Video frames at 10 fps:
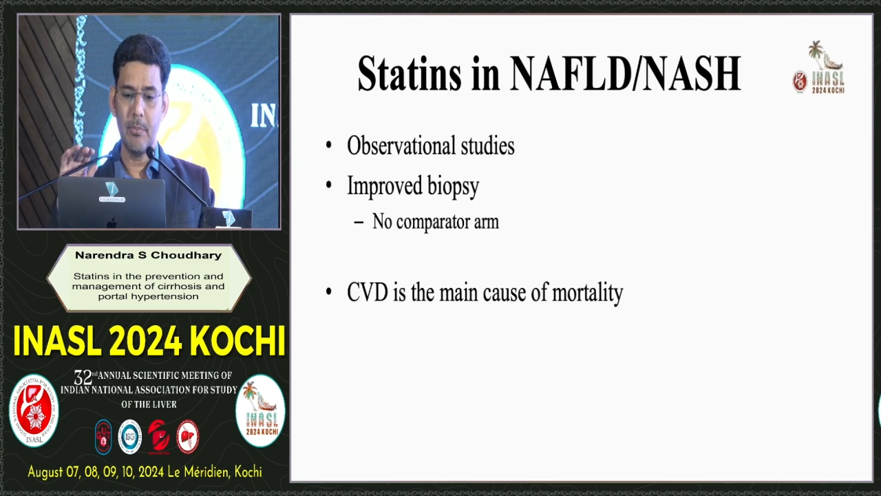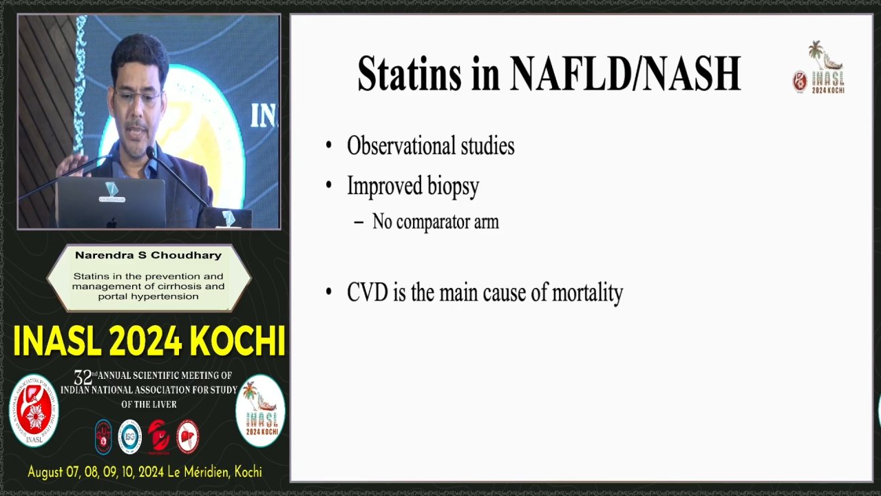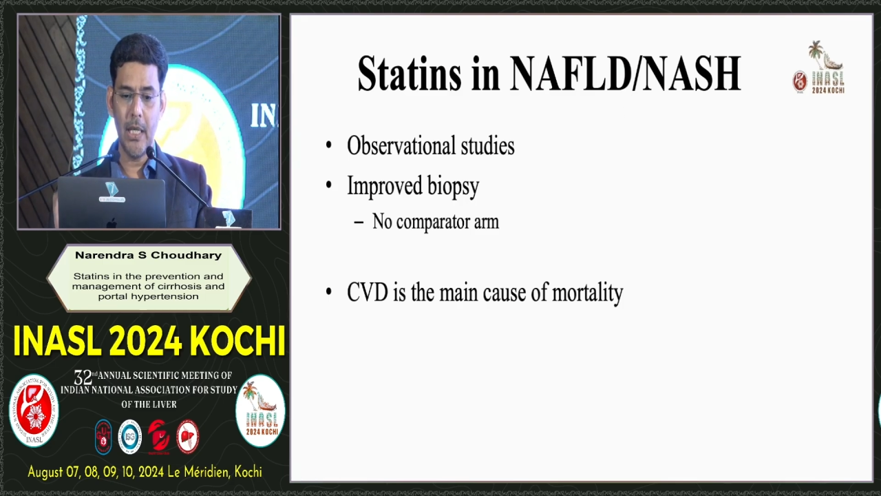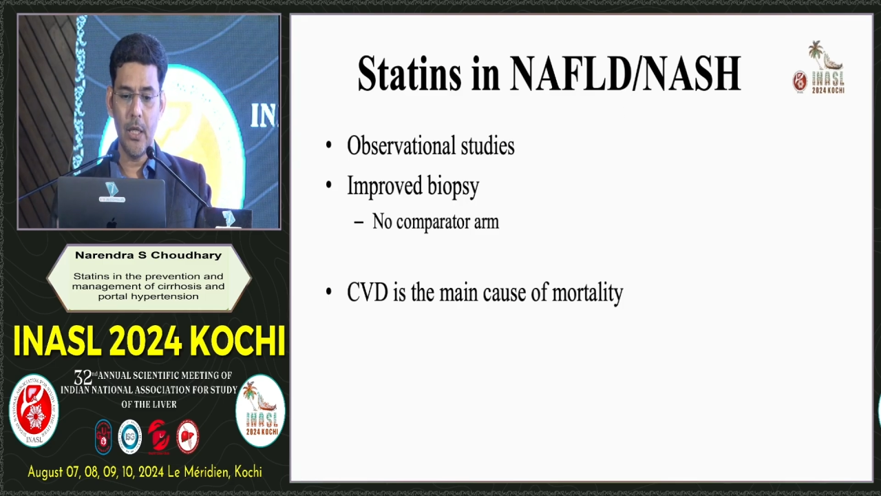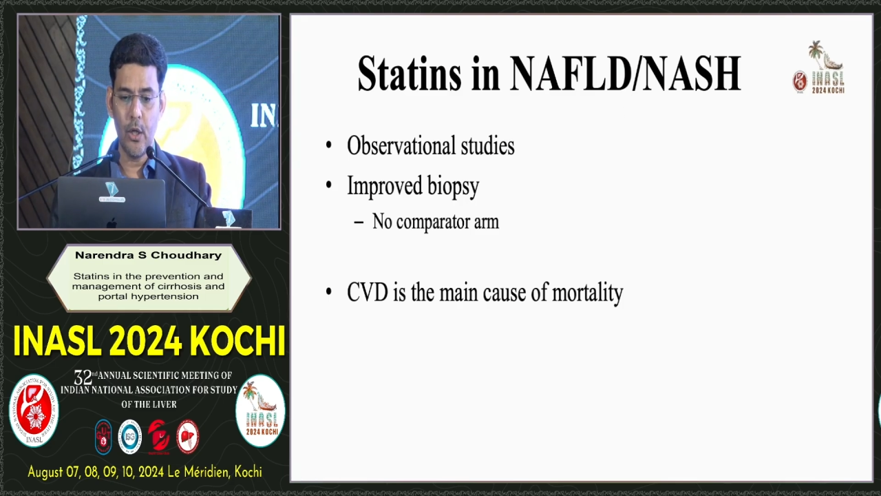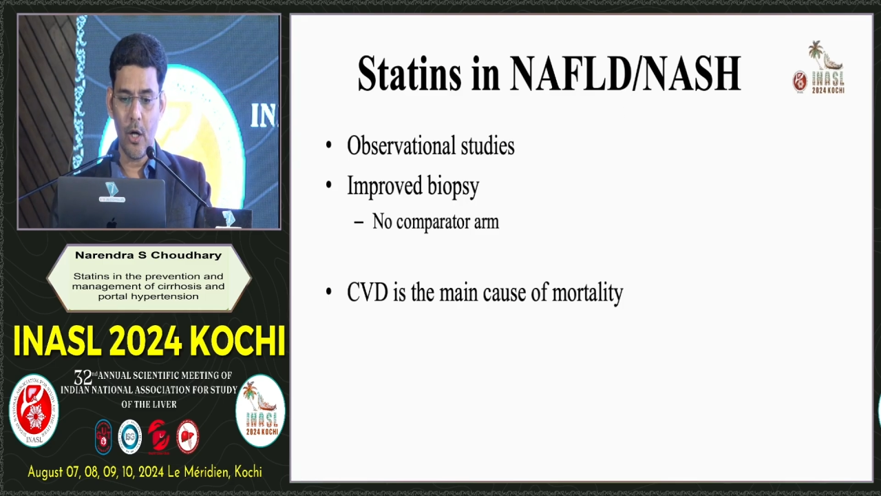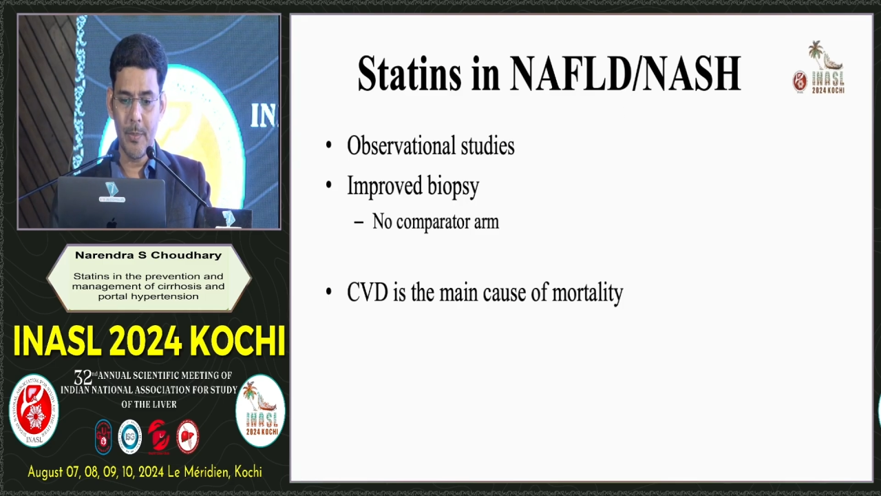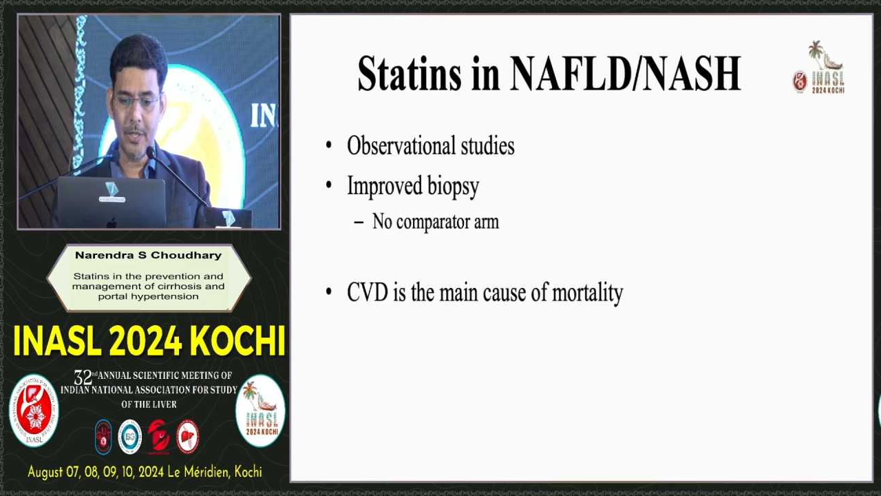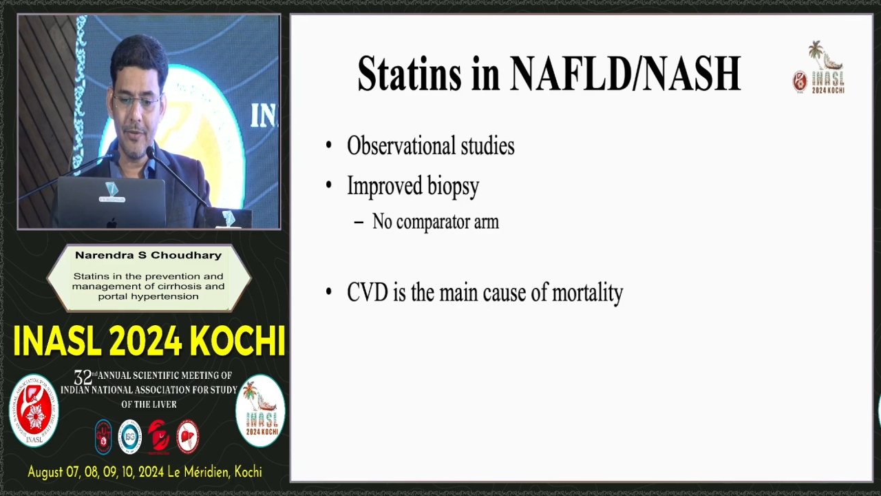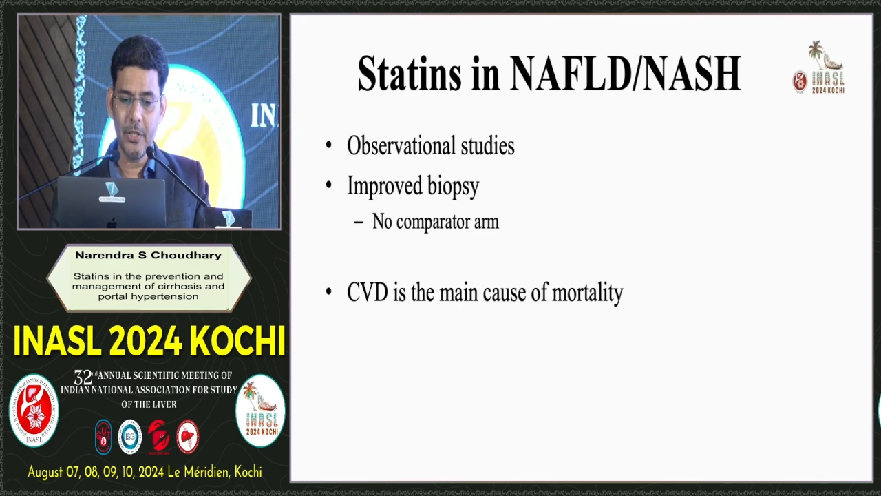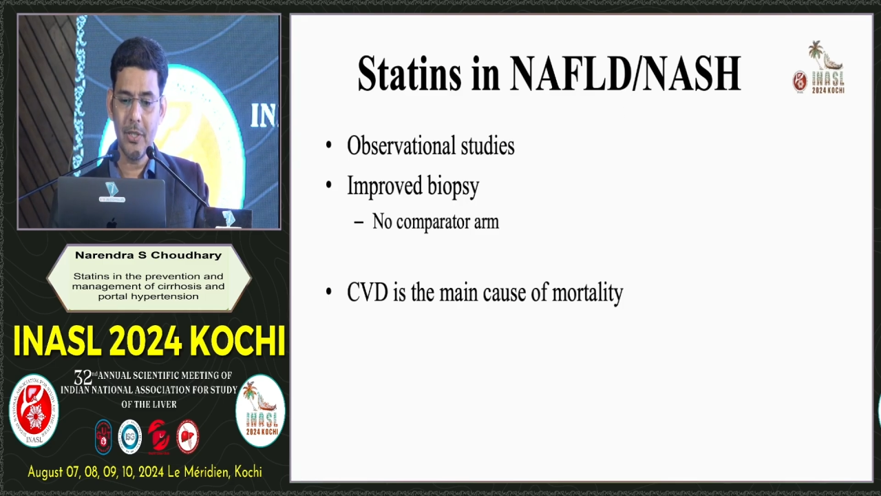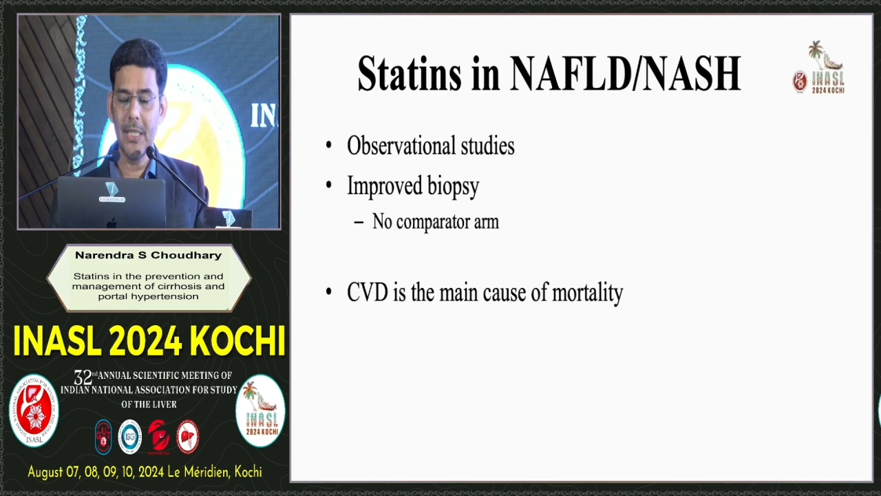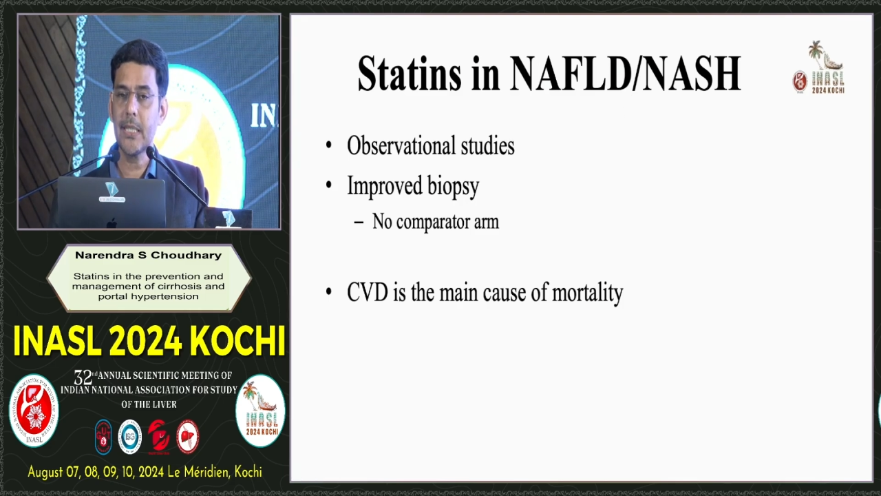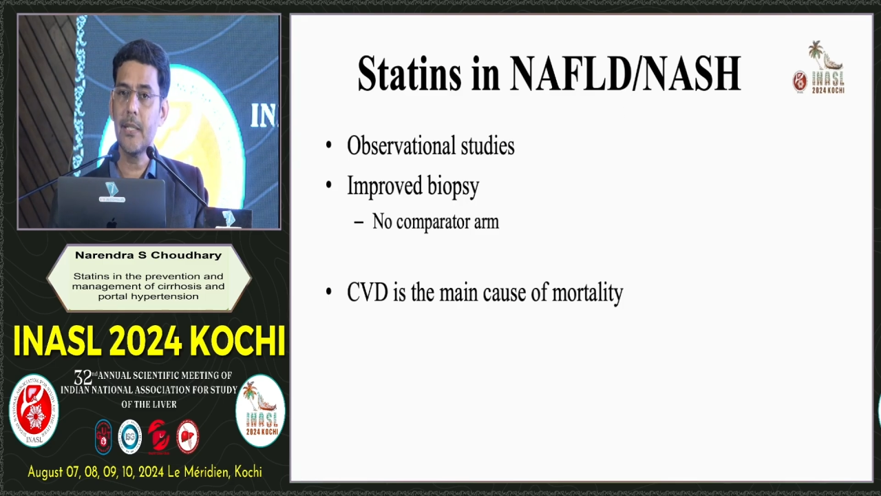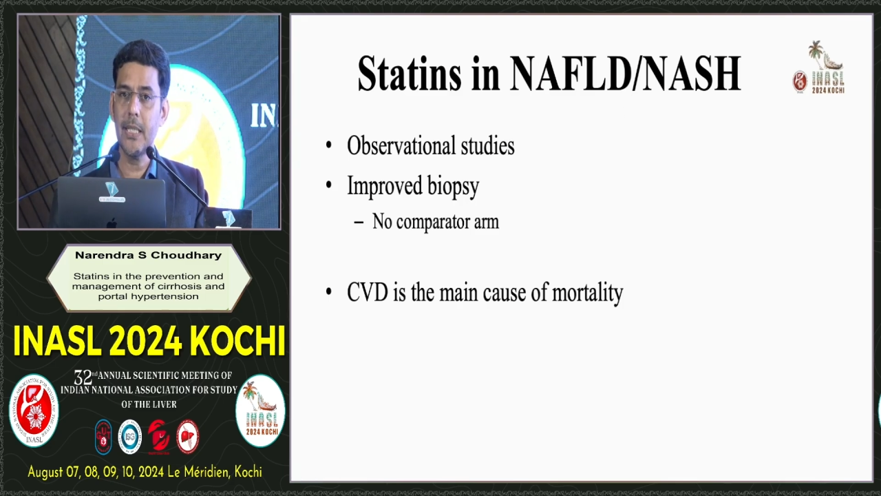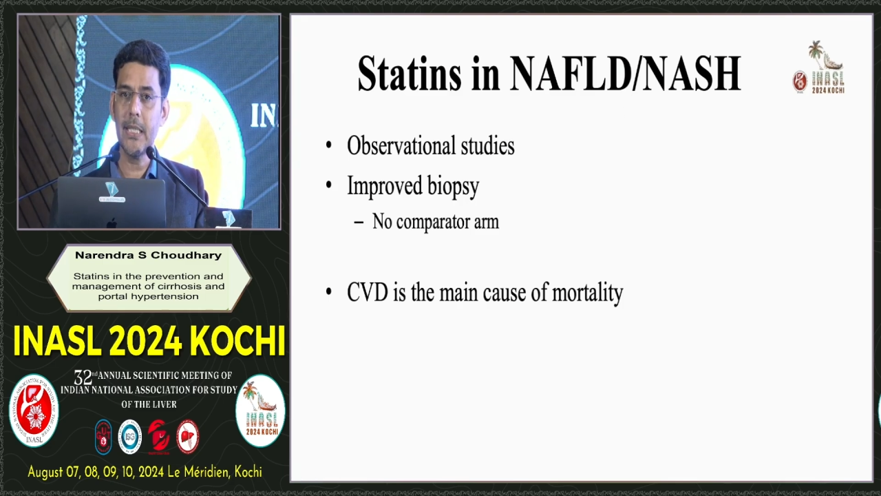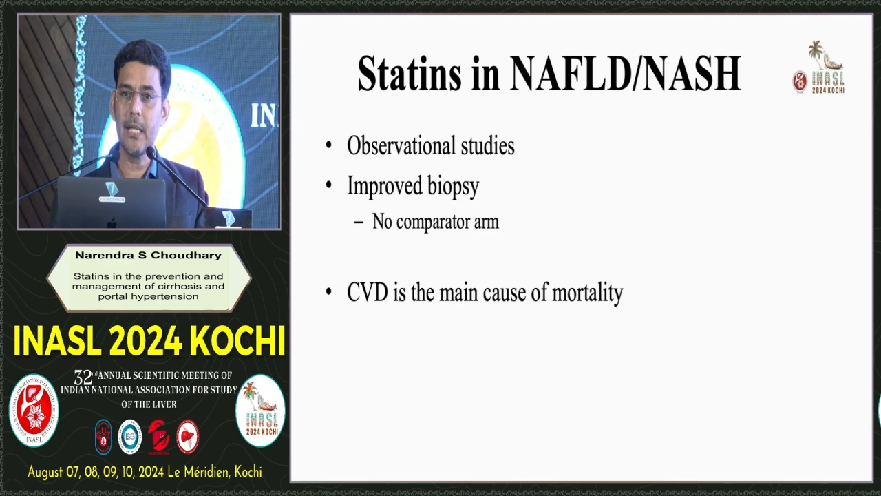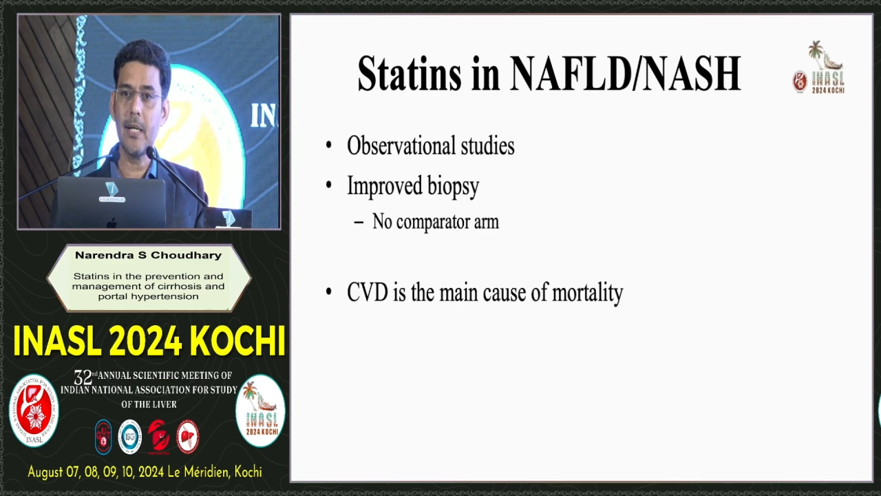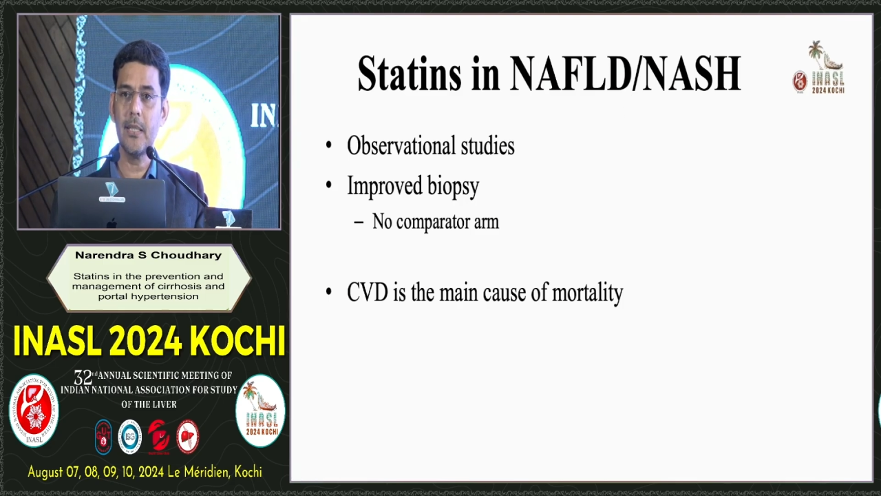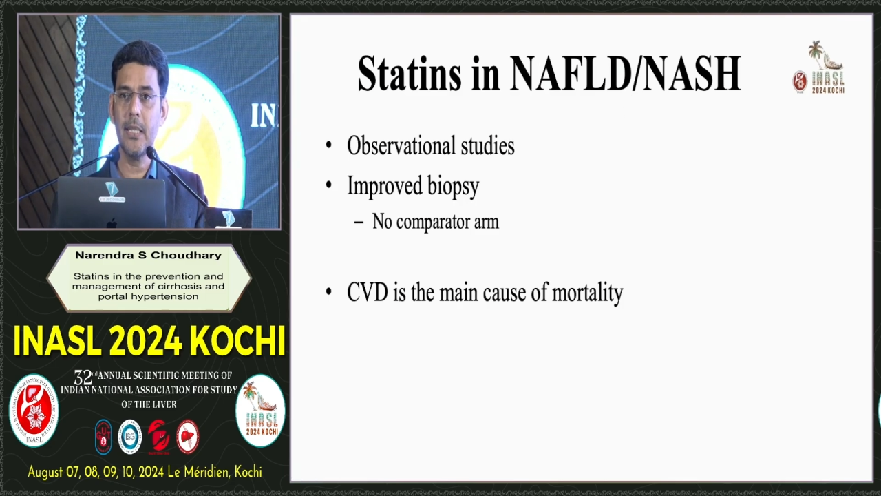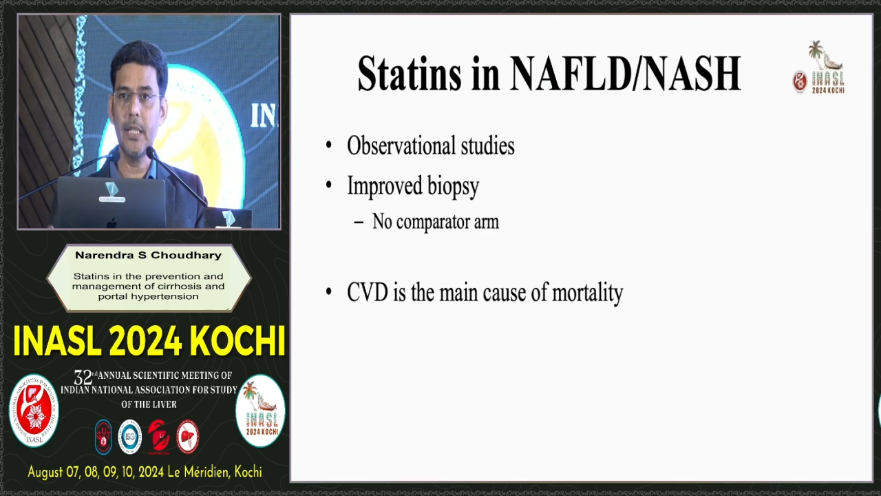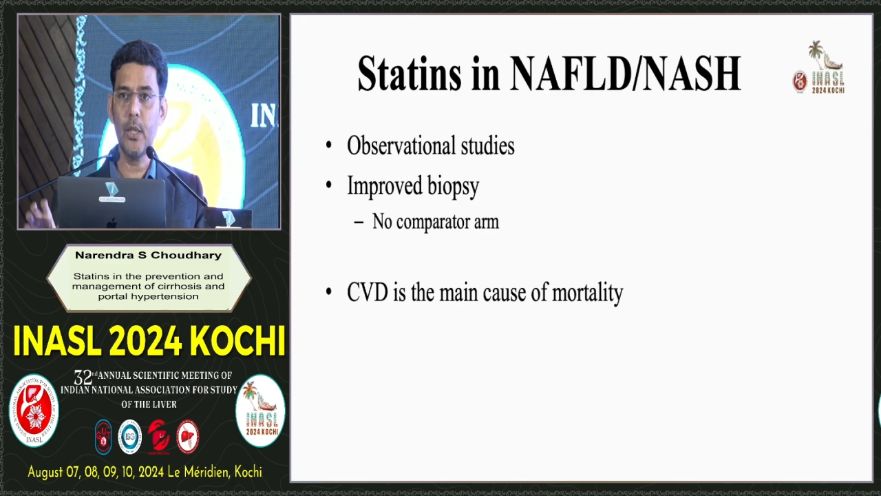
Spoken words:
mainly observational studies are there,